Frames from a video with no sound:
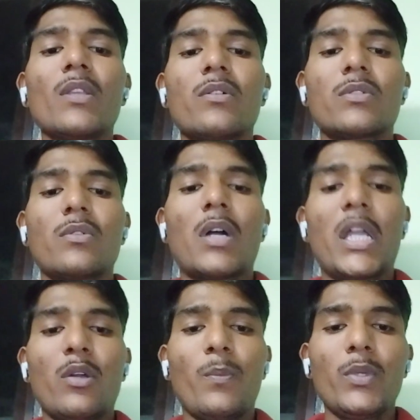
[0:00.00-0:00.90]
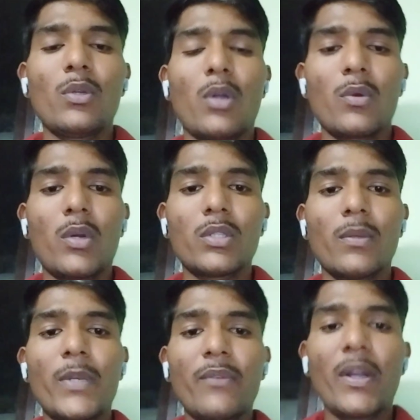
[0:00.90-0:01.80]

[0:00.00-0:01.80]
So I hope you have got the brief